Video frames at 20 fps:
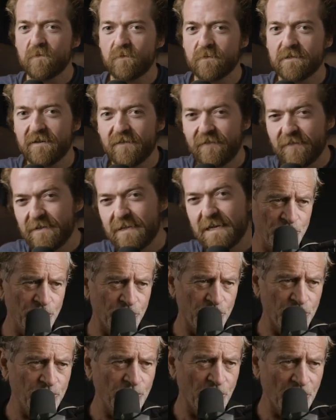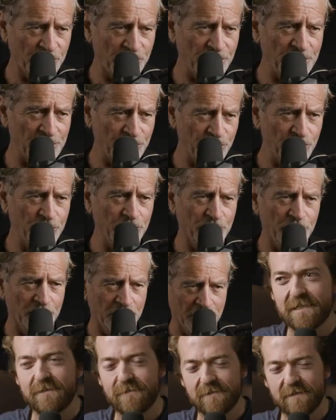And I think think, school? yeah, yeah, school? Yeah,
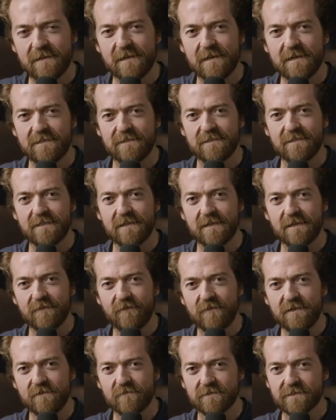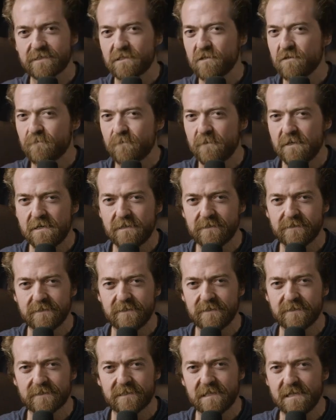yeah. And I think it was
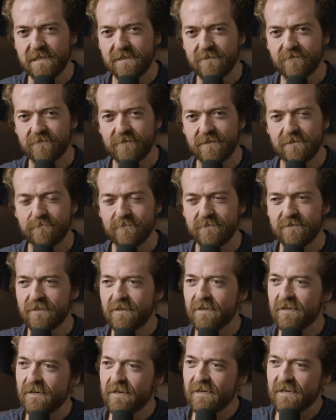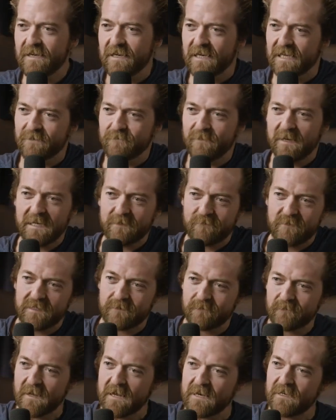2010 or 11. He made me
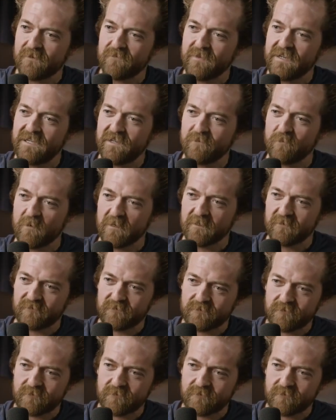the aluminium one.